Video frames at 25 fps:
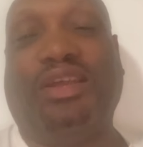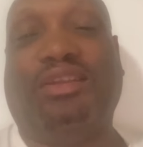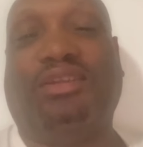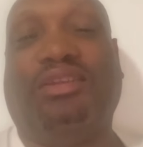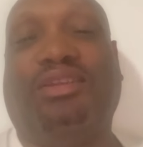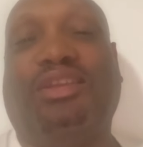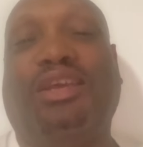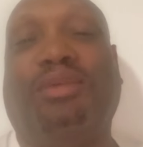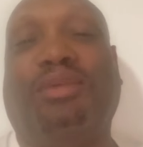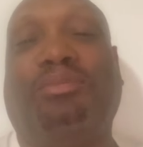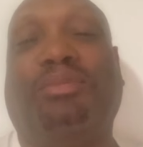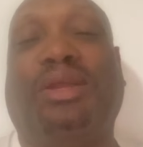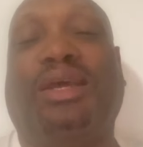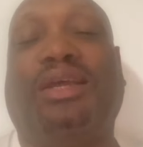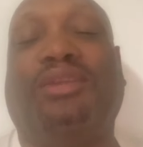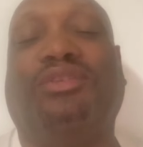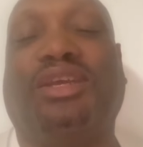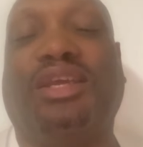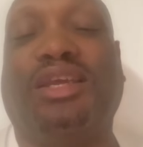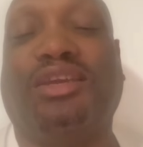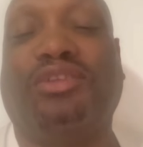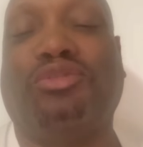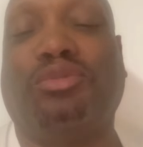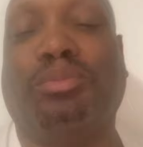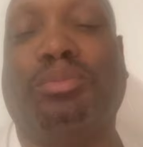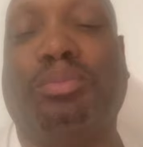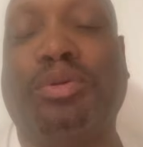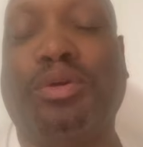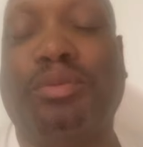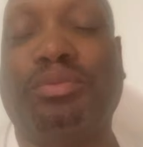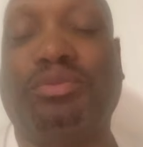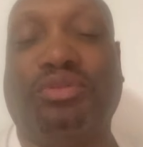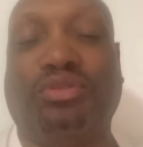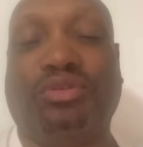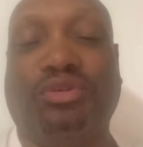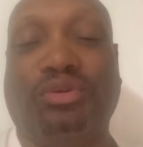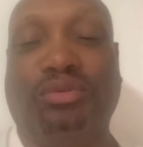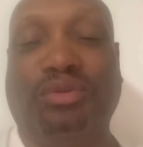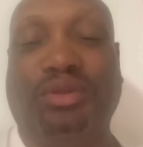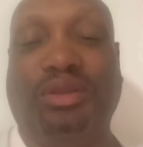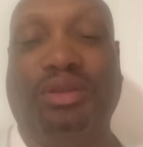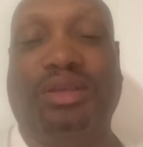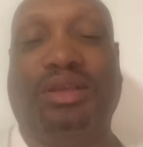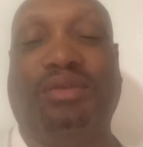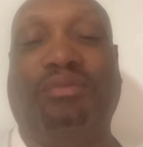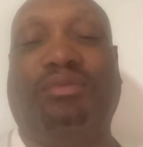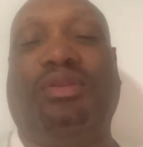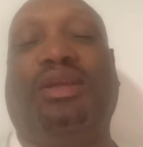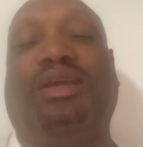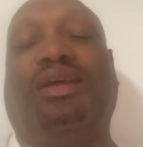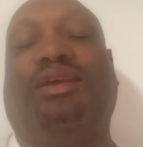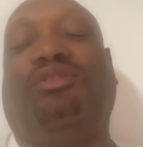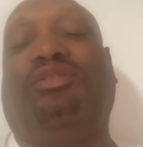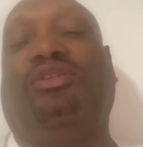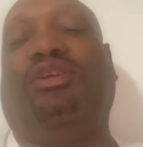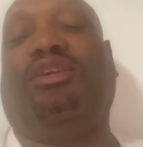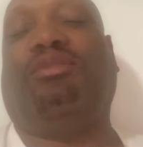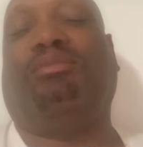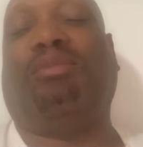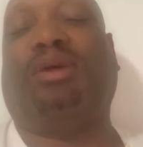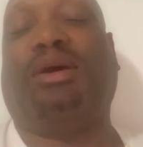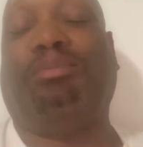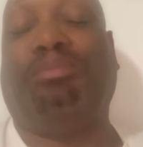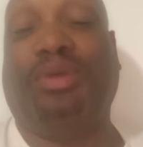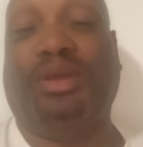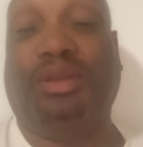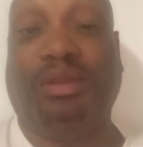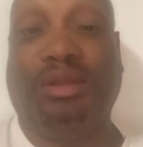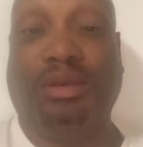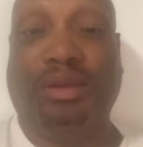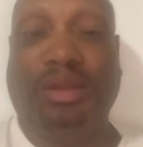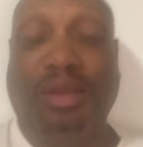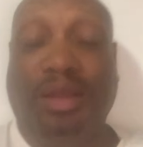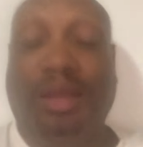entertainment and educational purposes only. And everything I say is my opinion.